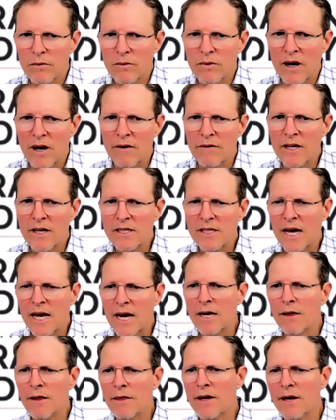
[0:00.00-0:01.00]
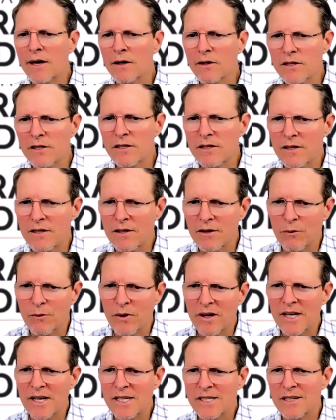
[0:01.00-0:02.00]
Ravi, is there anything else that
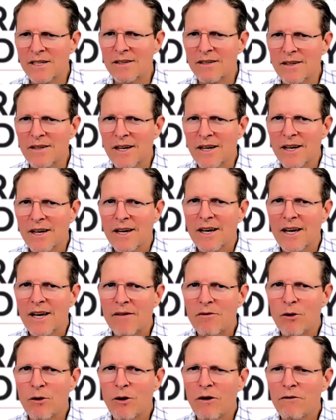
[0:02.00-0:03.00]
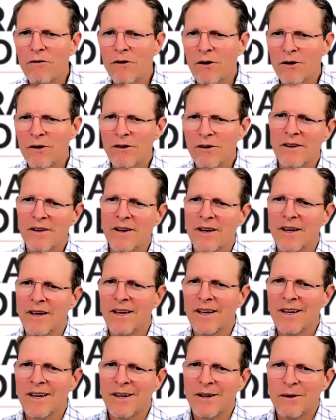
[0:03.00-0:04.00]
we need to cover off on
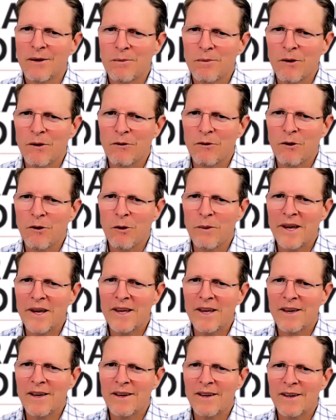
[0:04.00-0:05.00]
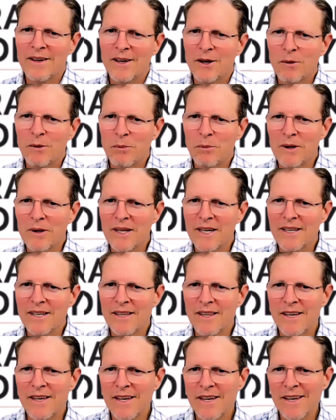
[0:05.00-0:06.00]
before we complete
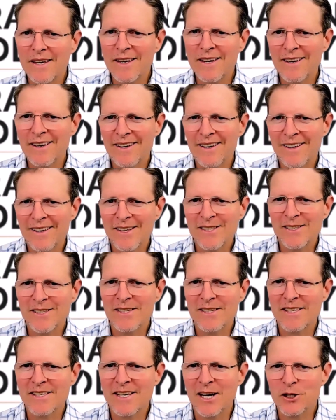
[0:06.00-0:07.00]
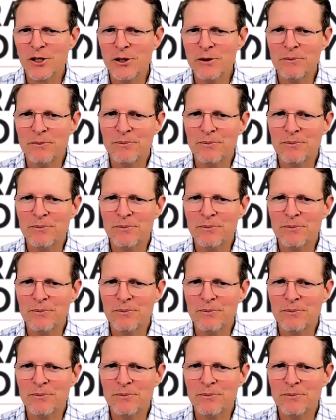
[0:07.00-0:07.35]
this discussion?